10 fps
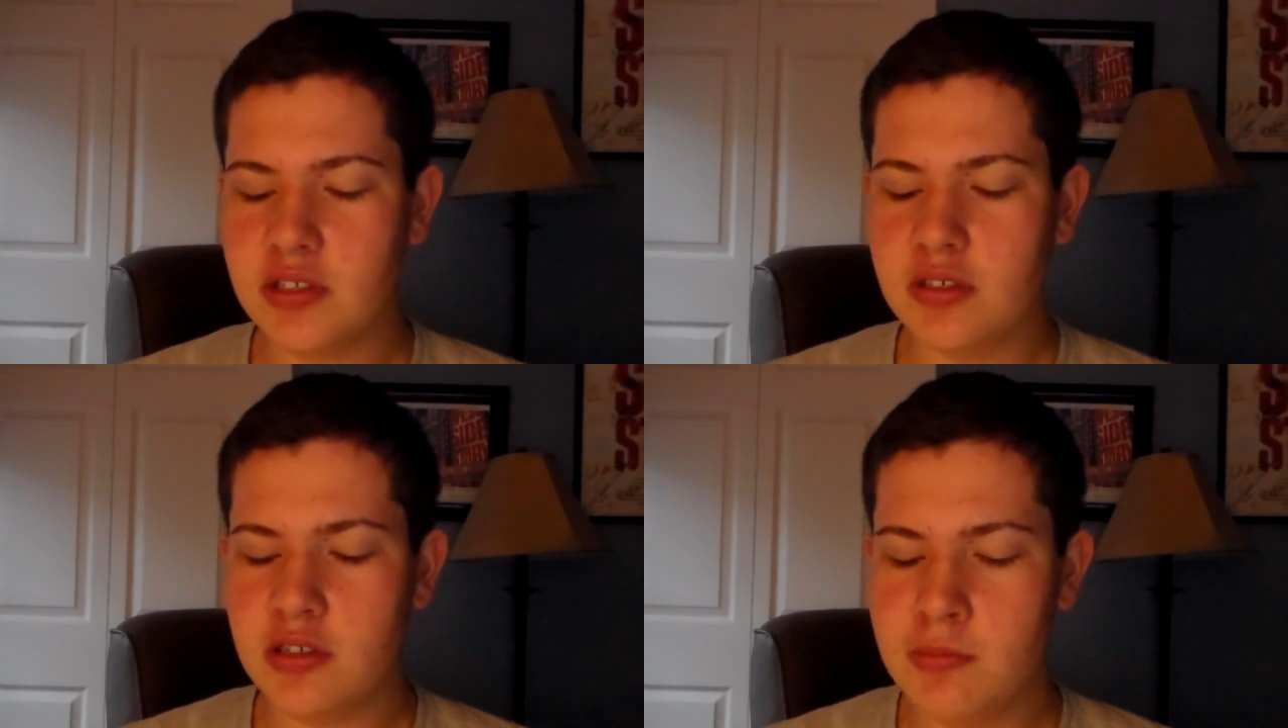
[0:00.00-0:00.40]

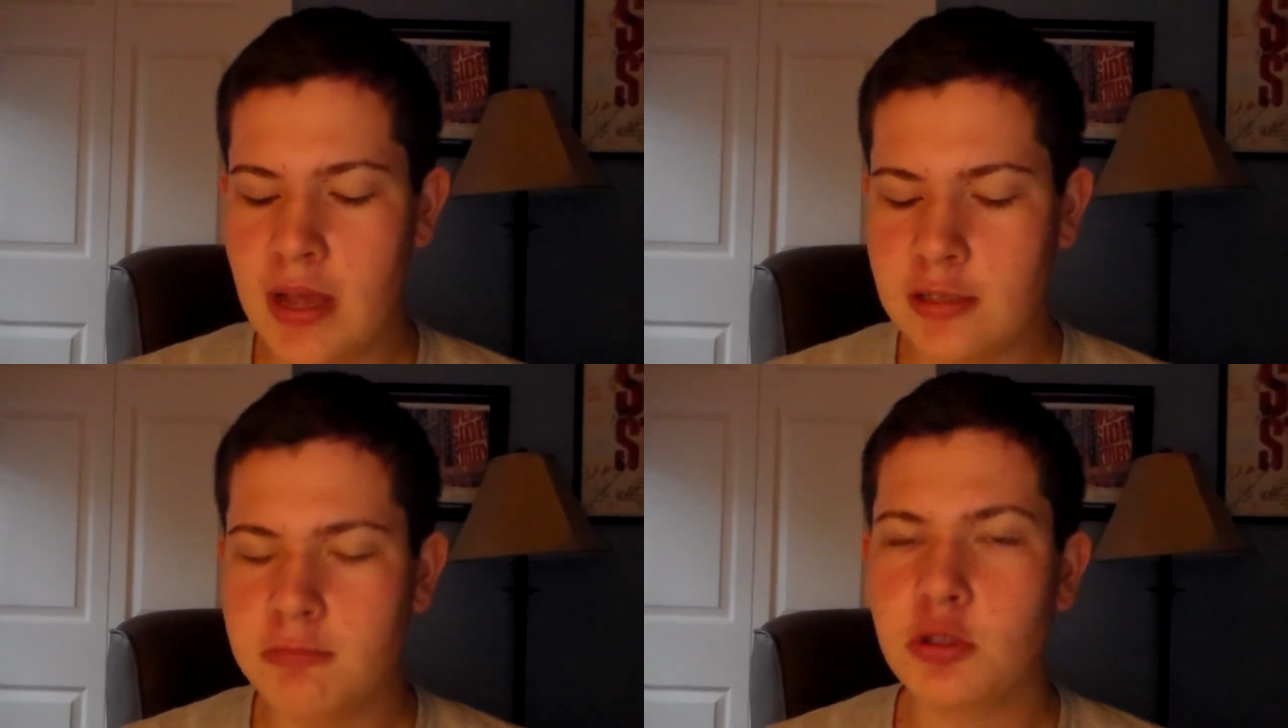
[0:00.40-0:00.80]
Series
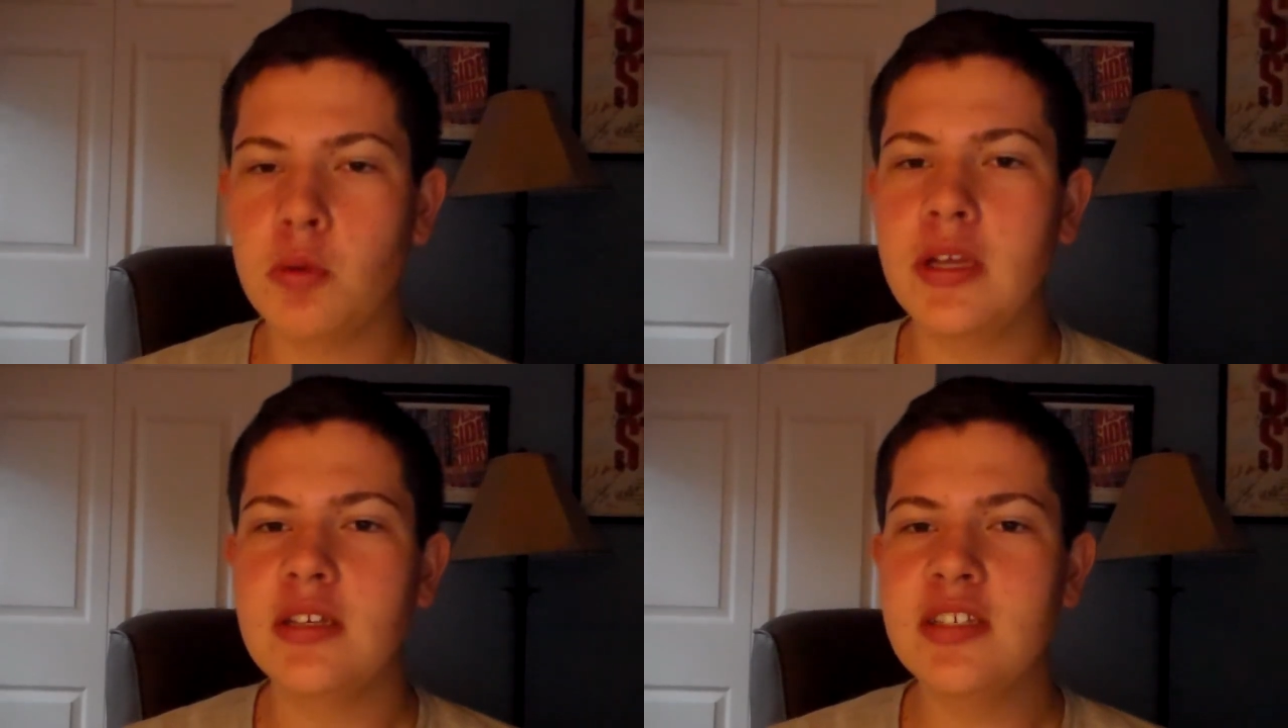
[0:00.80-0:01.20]
match
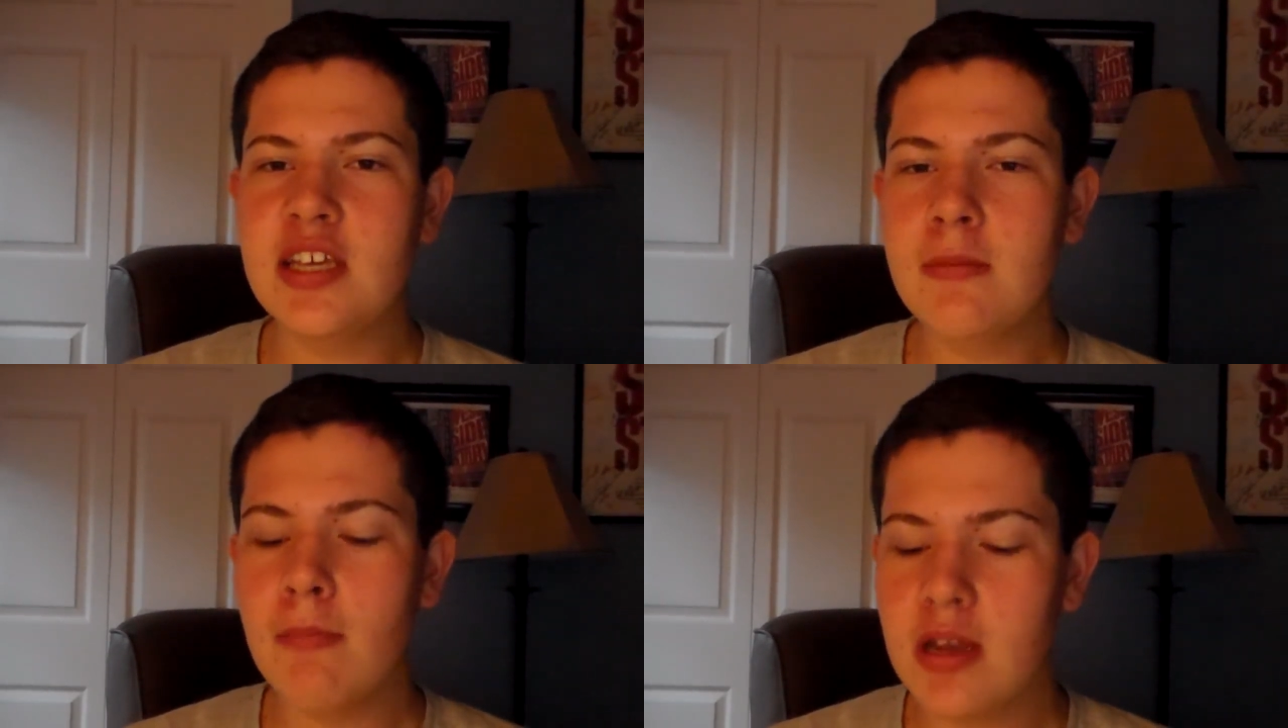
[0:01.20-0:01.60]
between
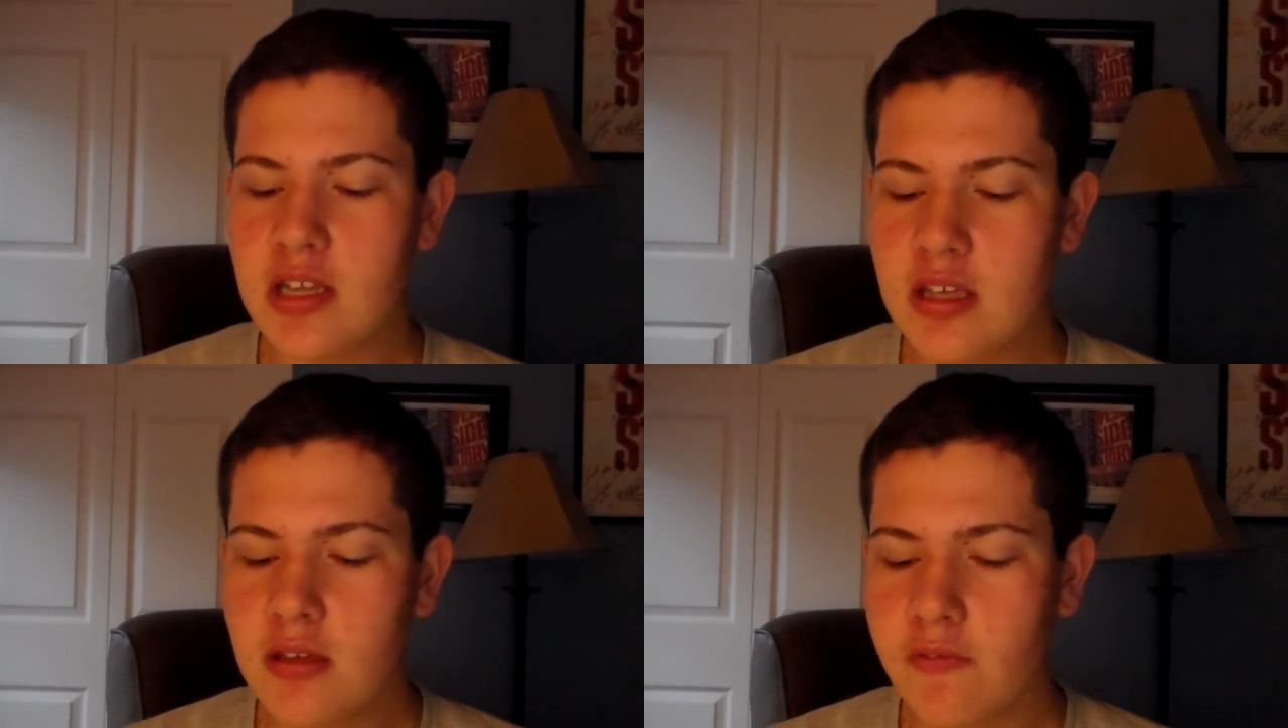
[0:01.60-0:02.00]
Team
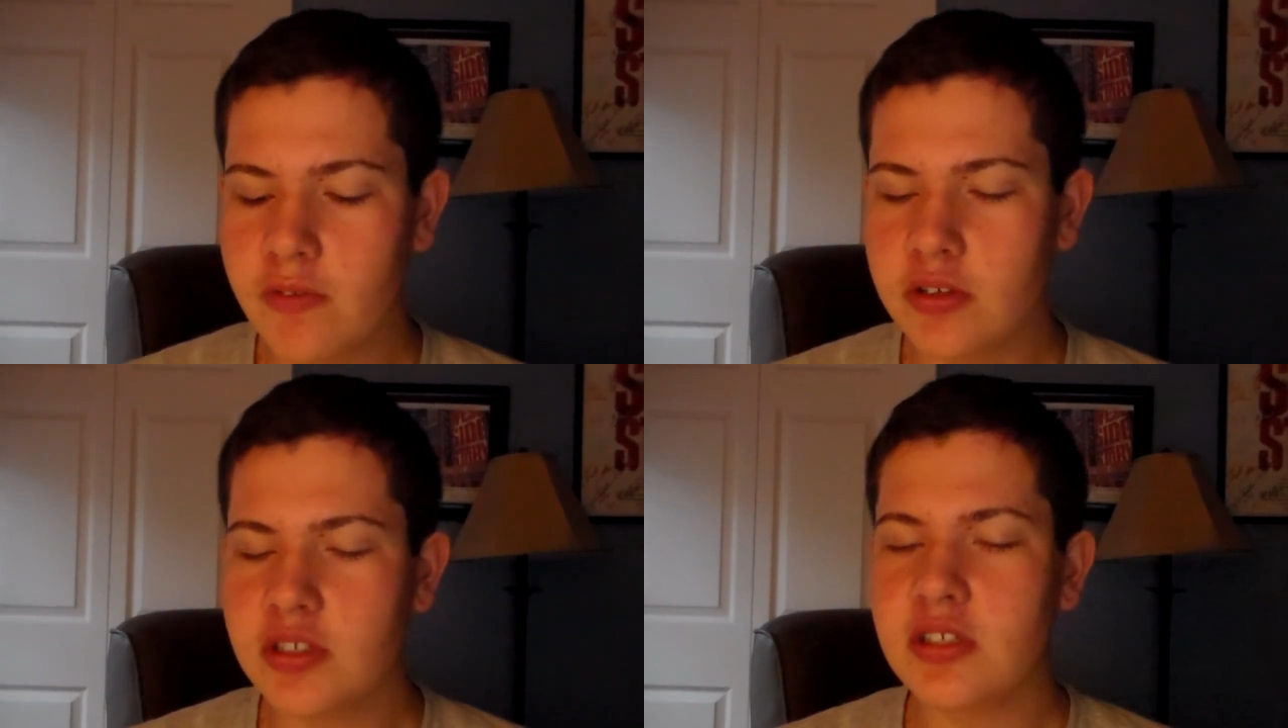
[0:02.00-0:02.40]
Money
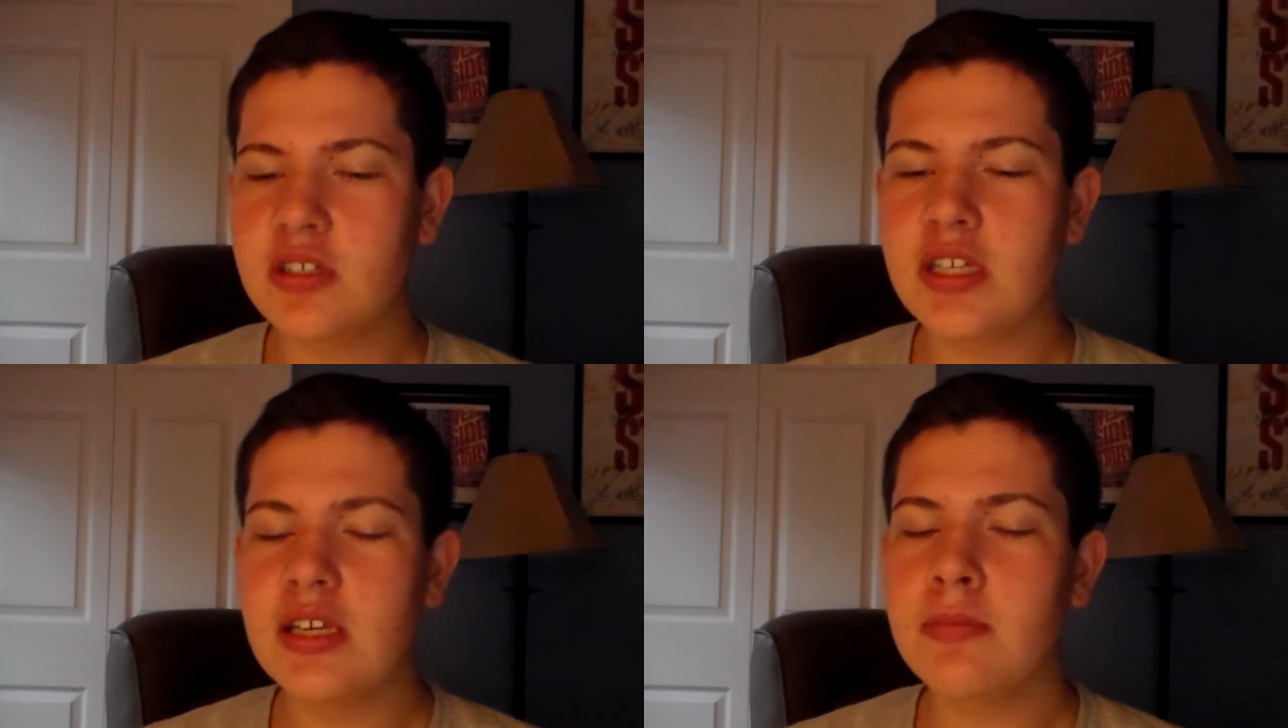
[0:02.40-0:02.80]

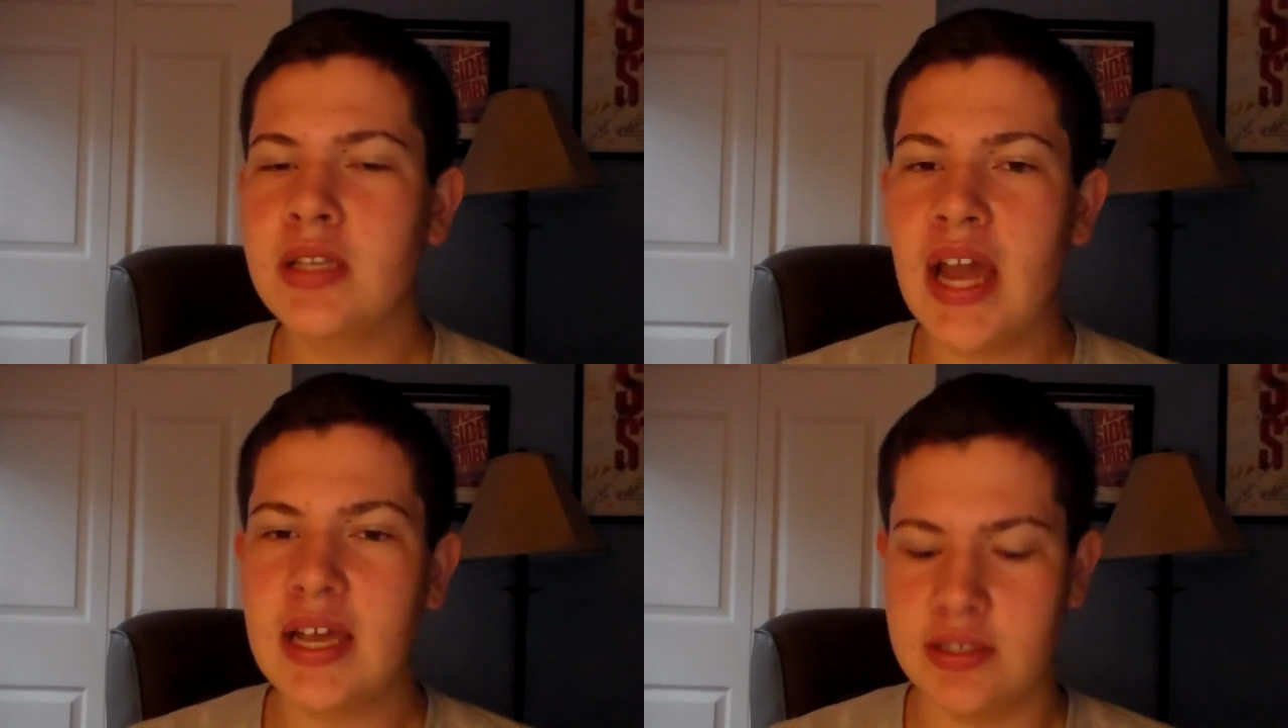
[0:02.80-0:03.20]
versus
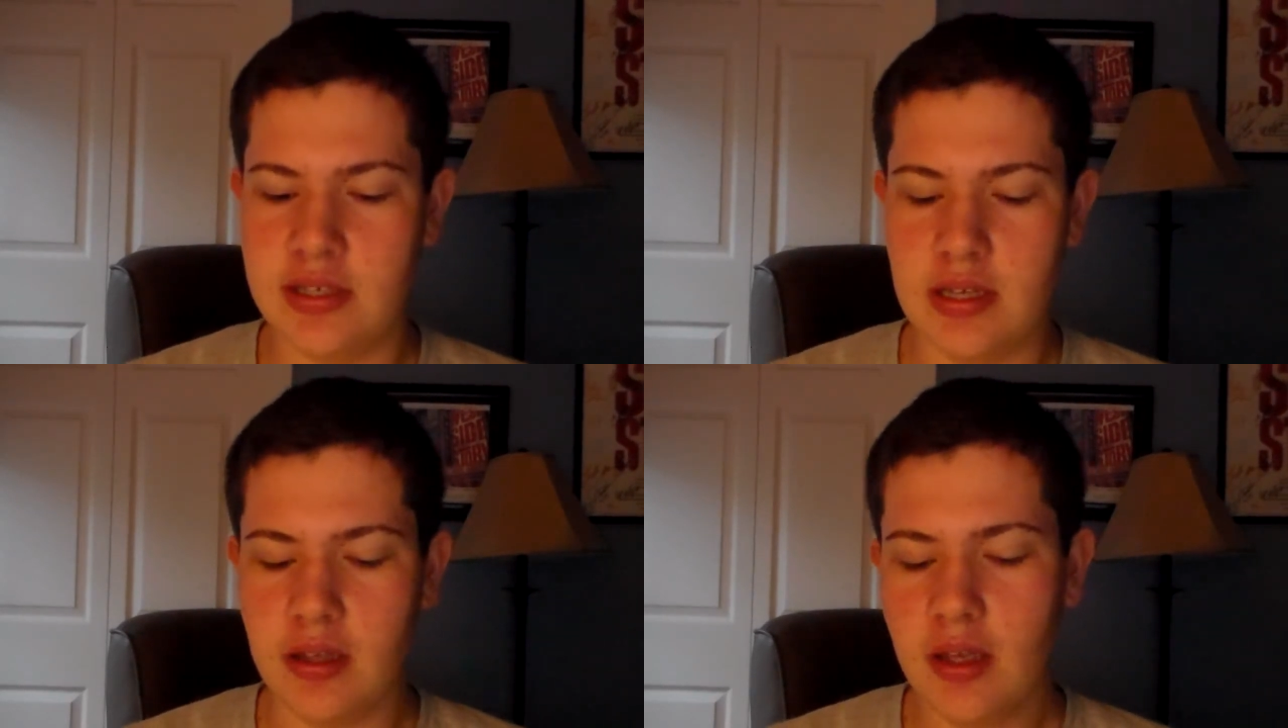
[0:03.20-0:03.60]
Team
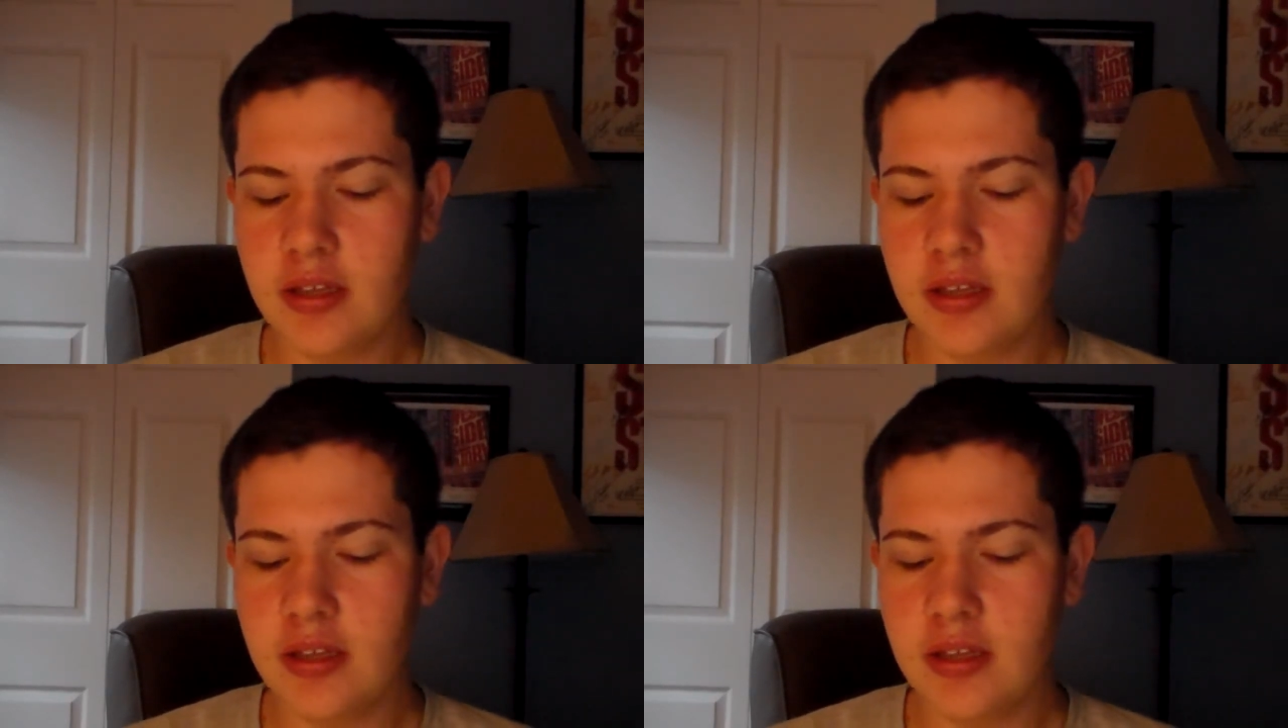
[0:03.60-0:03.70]
Nasty.